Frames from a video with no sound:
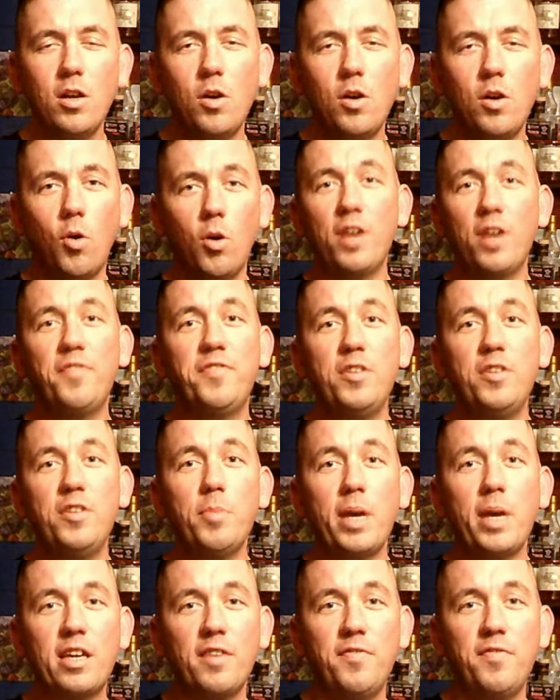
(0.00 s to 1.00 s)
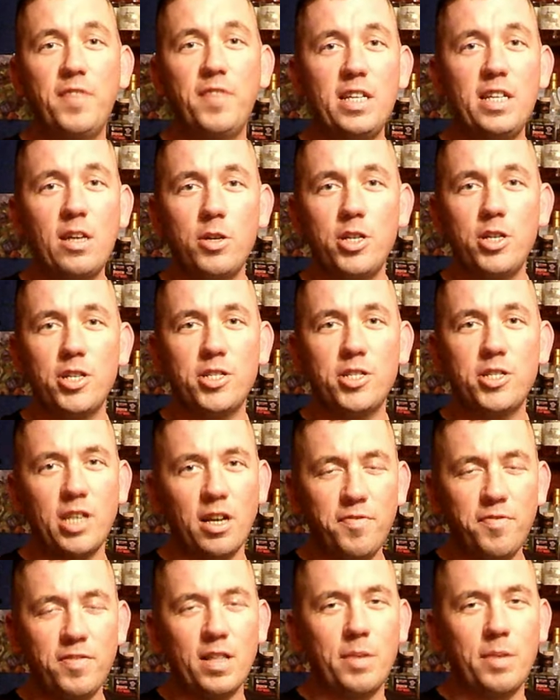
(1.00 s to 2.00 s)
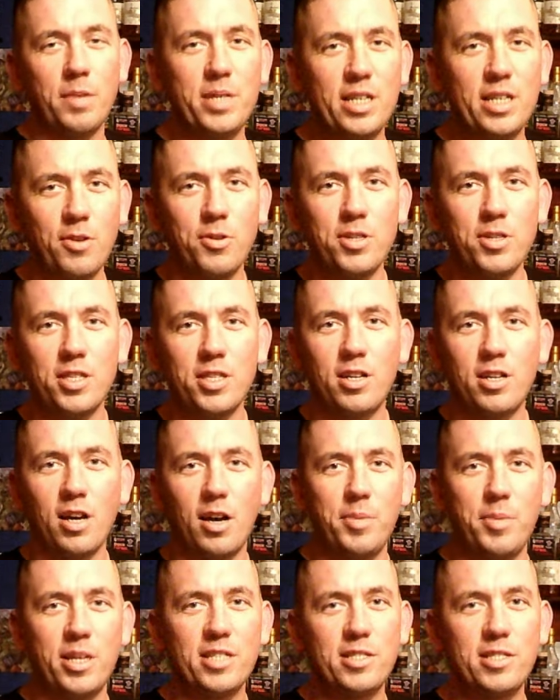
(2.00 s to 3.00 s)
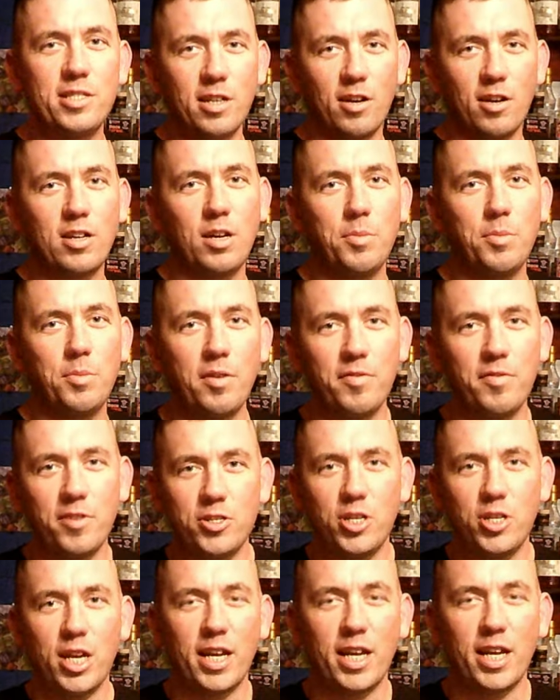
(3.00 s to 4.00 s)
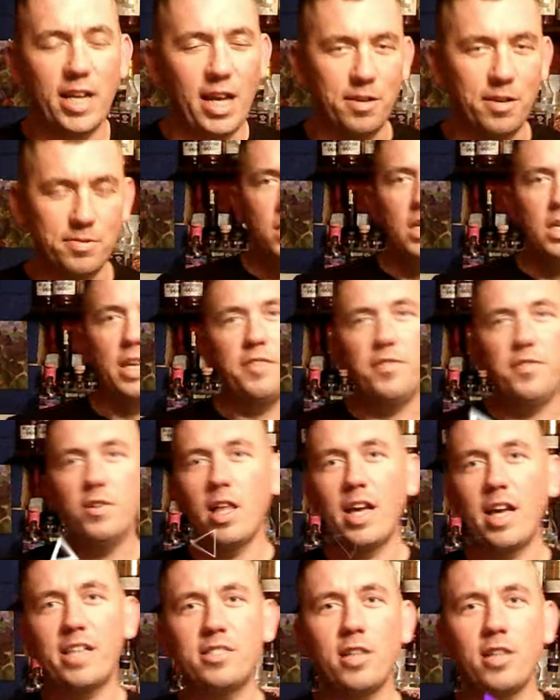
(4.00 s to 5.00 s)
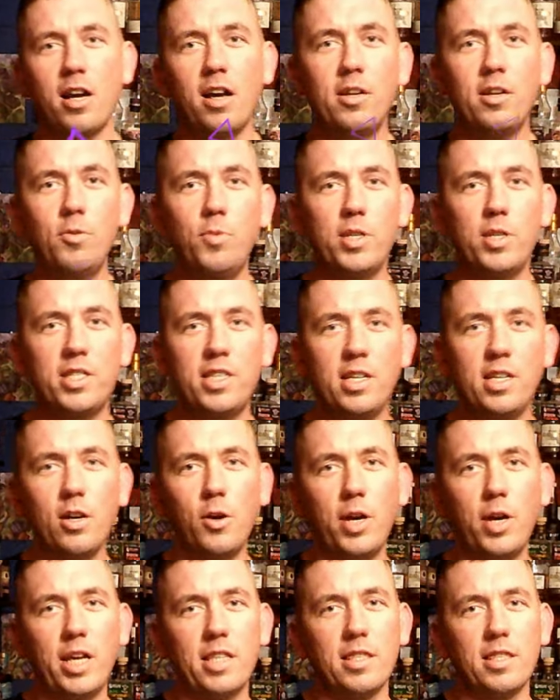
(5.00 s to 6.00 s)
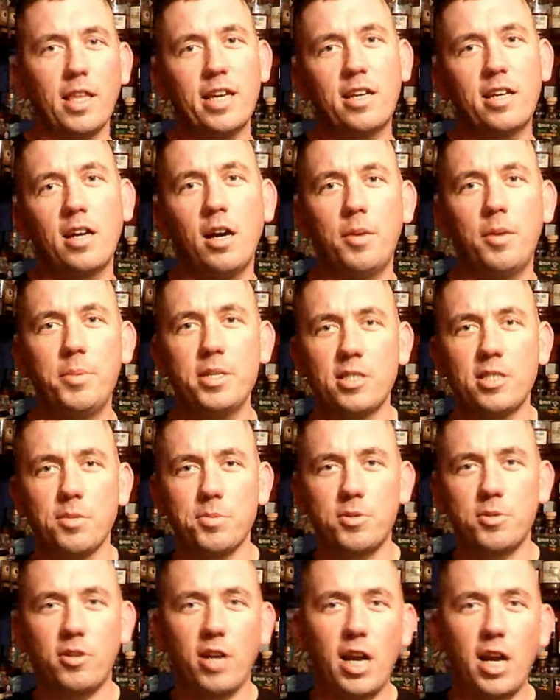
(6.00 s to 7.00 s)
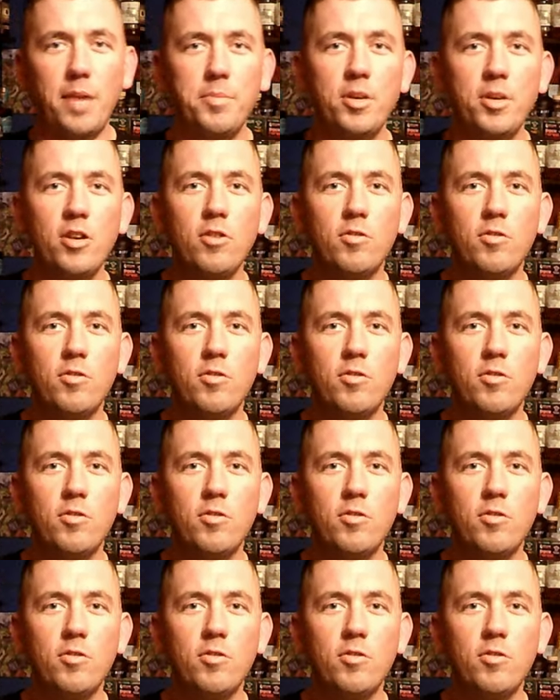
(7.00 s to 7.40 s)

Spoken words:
Or if you make a video yourself, let me know in the comments and I'll come over and check it out. If you like talking whiskey, go ahead, like, comment, and subscribe.